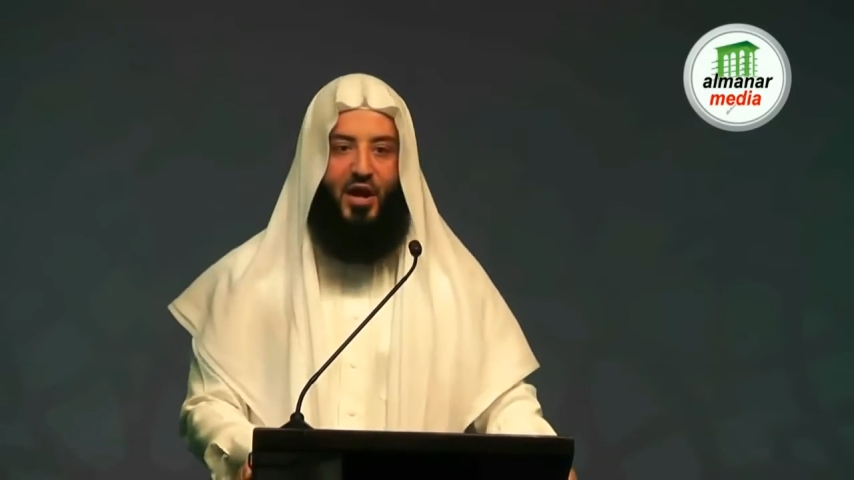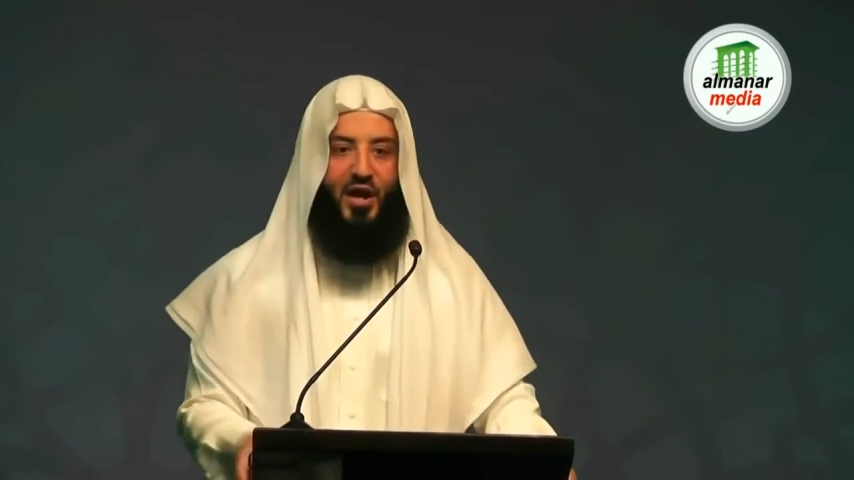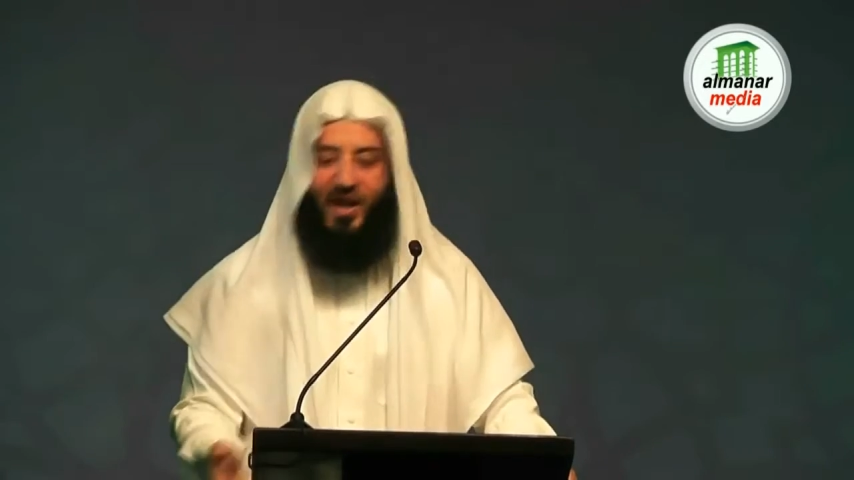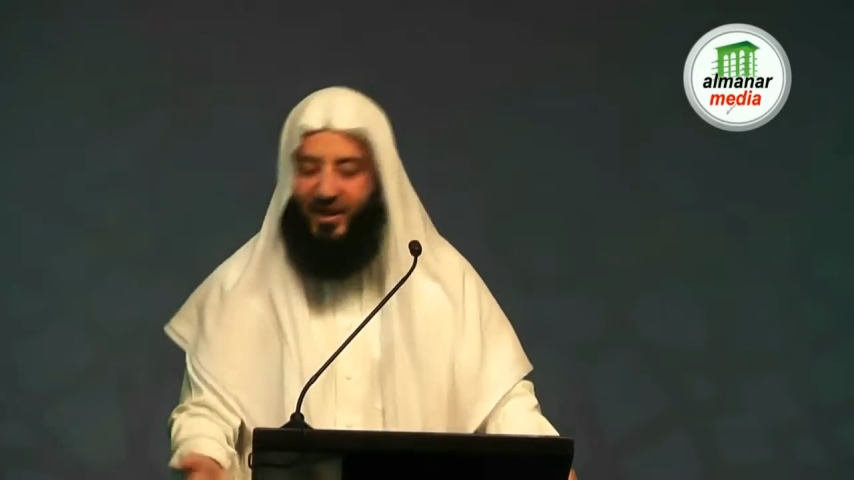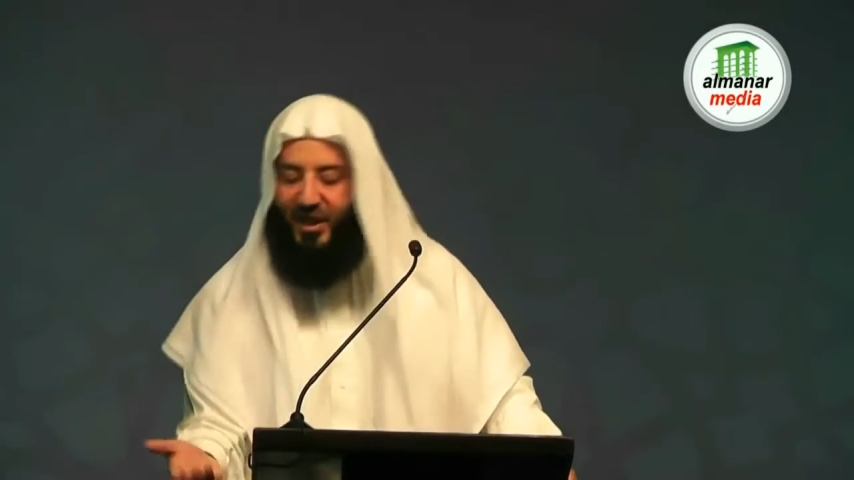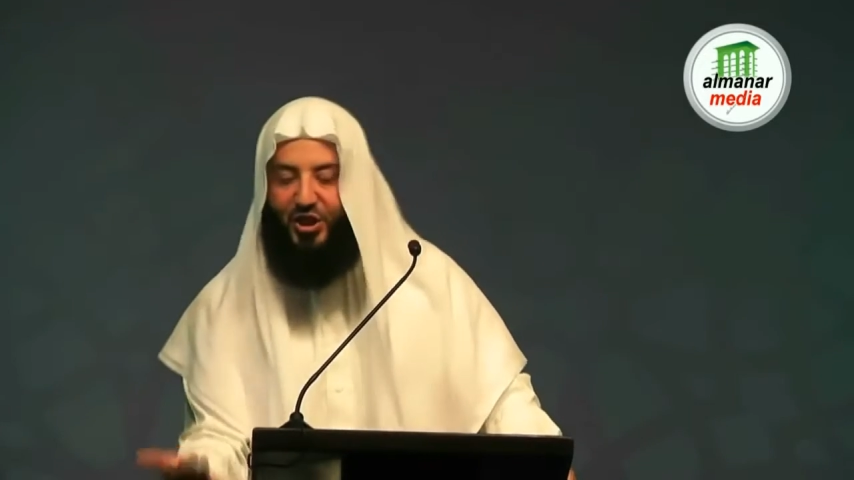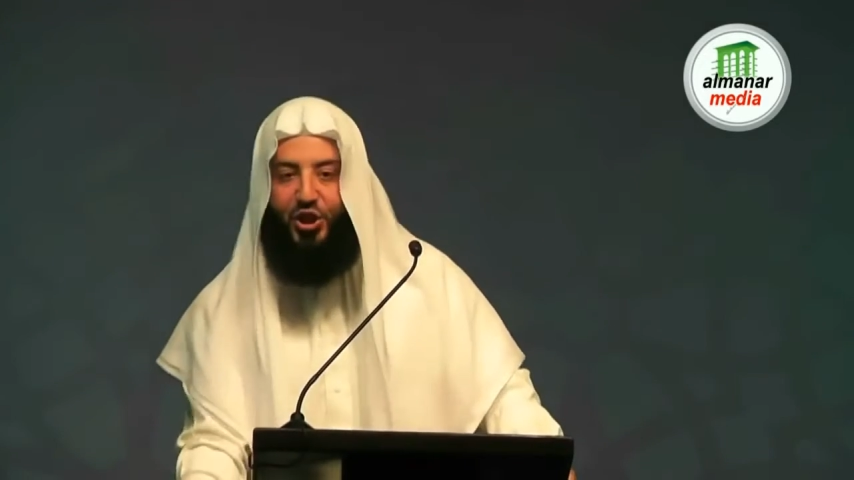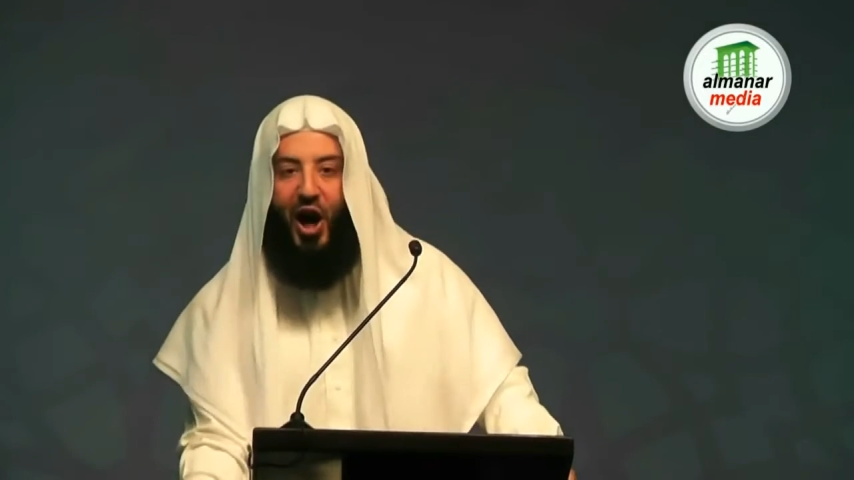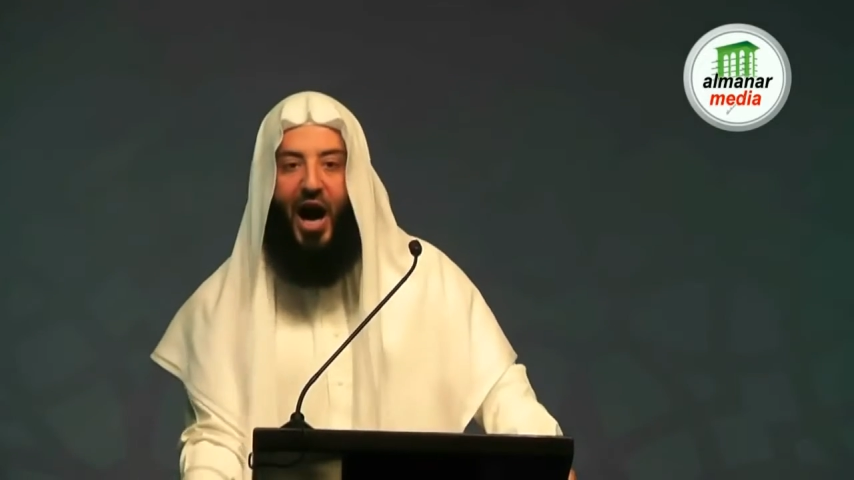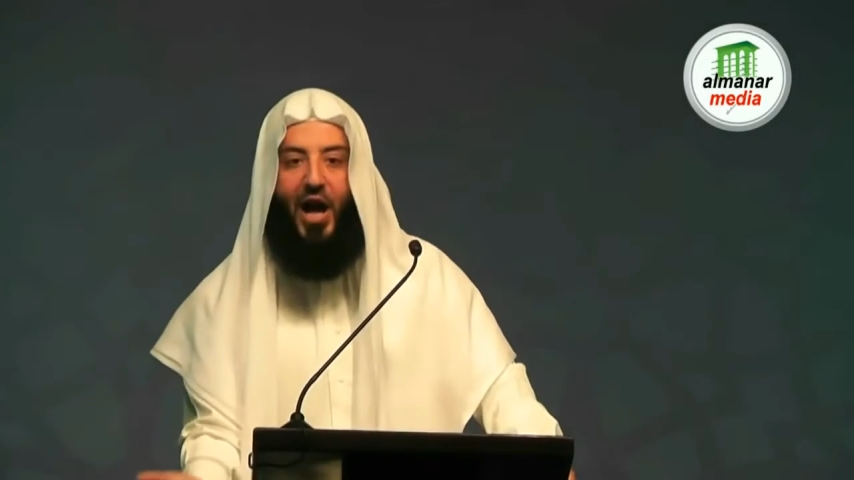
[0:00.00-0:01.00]
Yet a
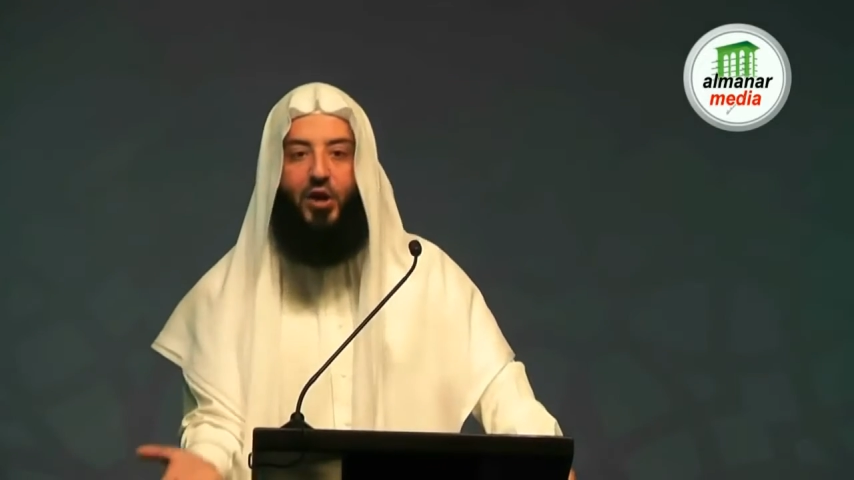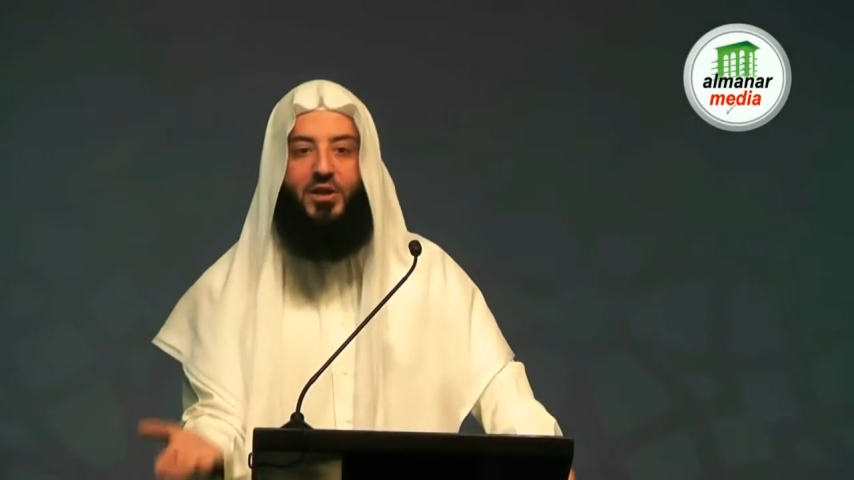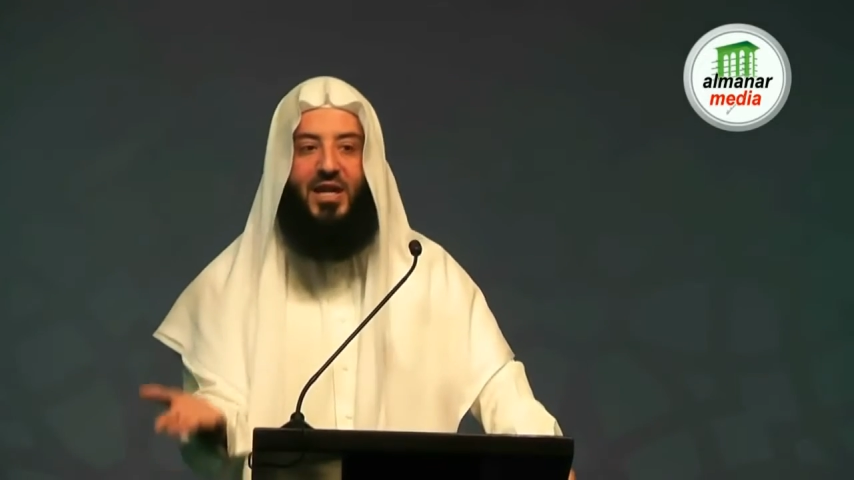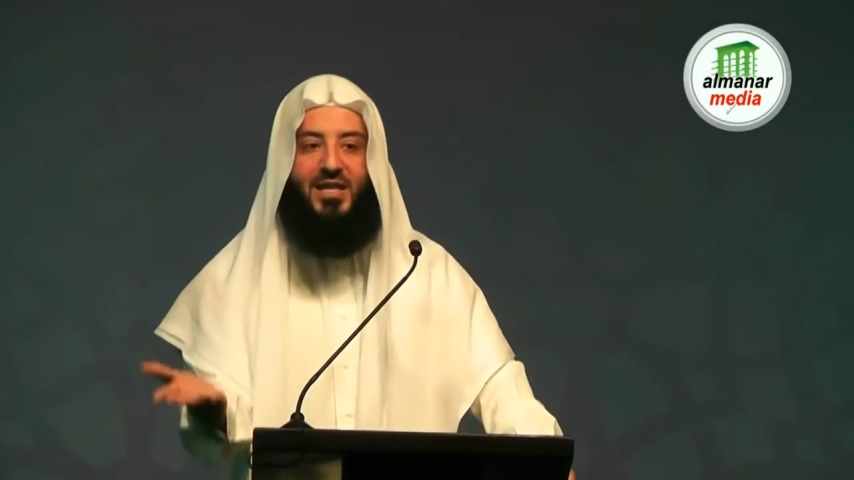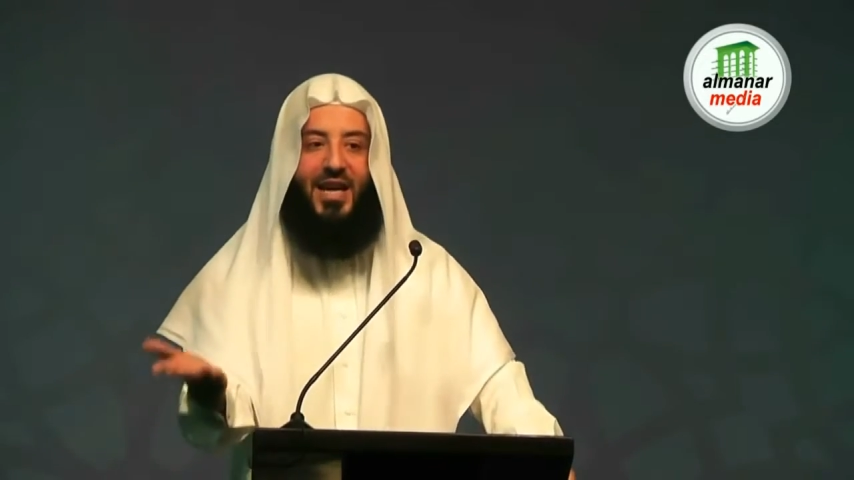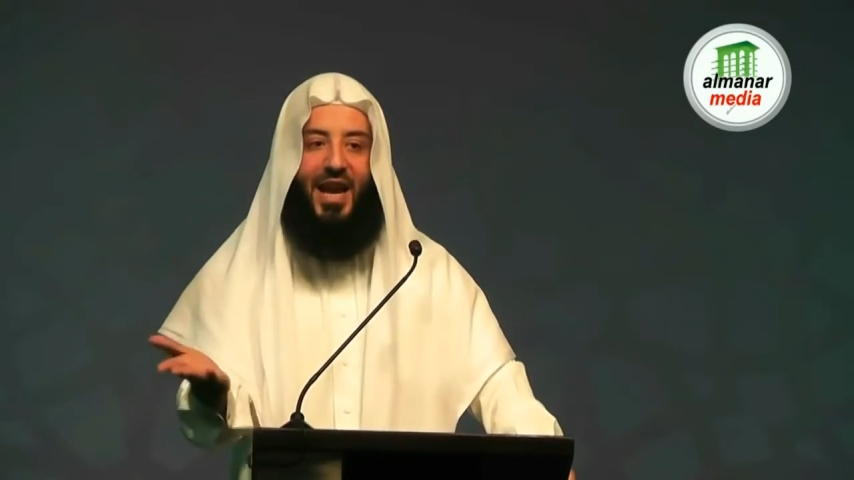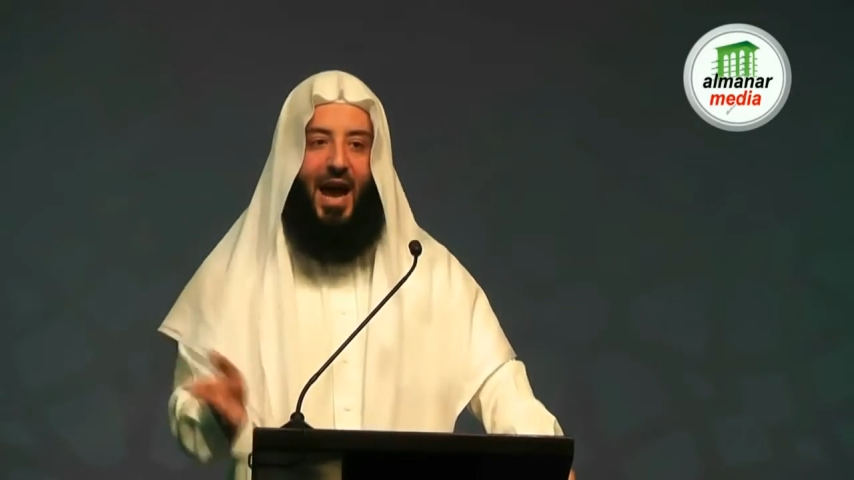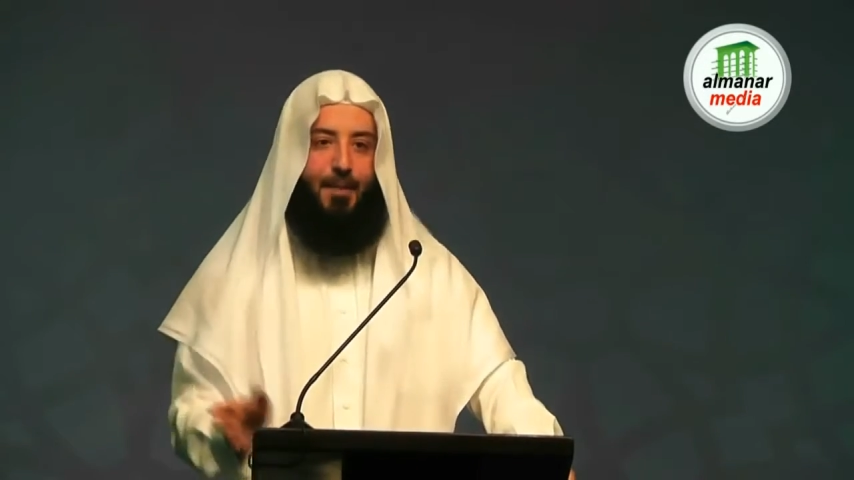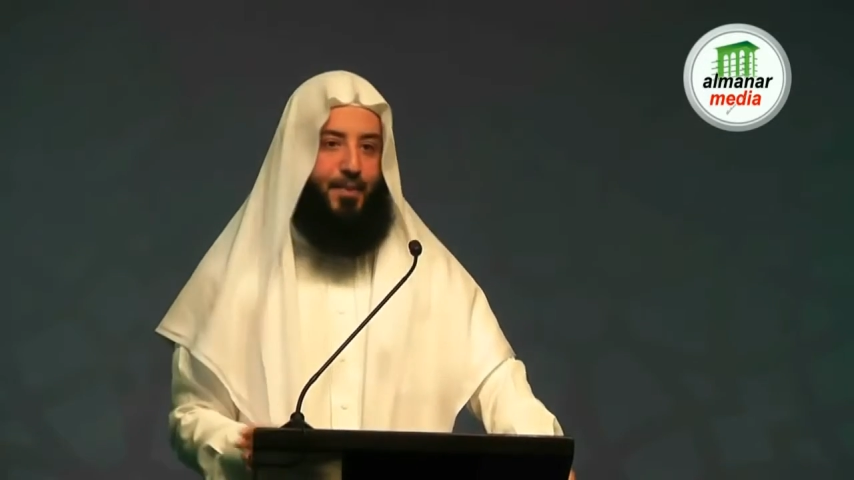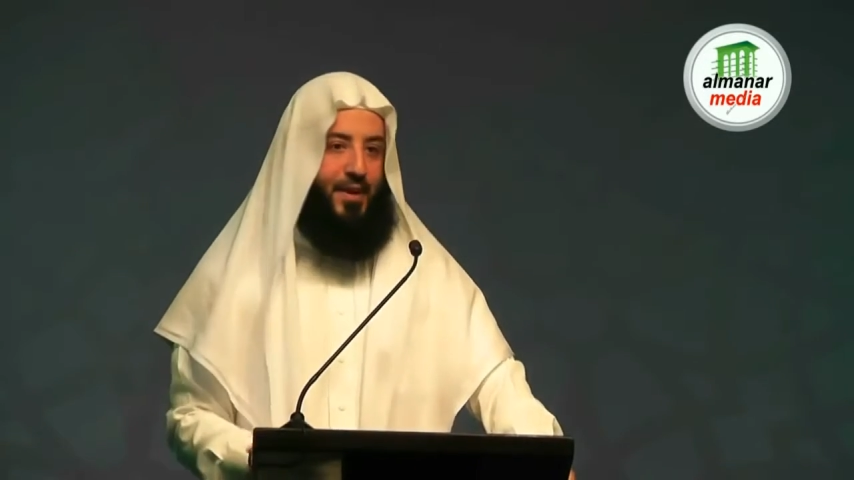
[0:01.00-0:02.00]
child is
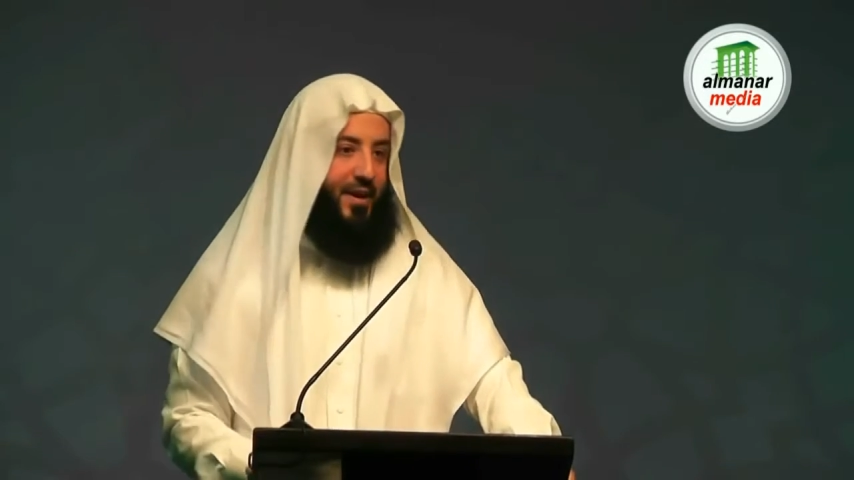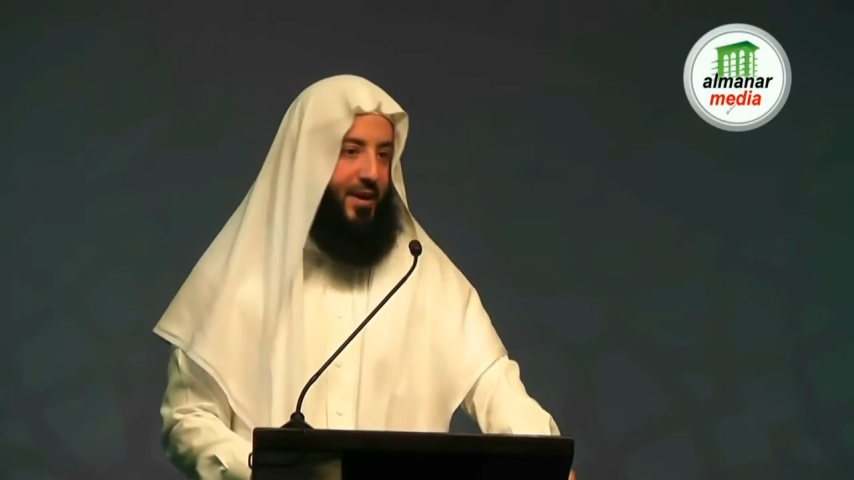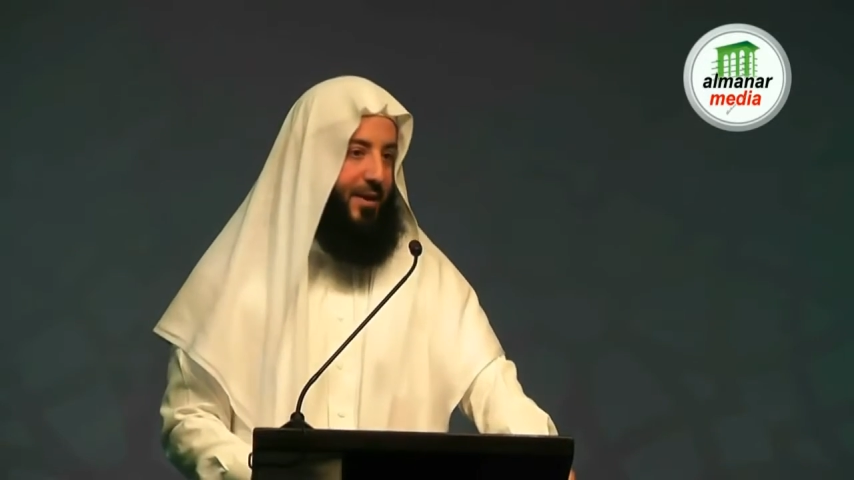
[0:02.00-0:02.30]
unhappy.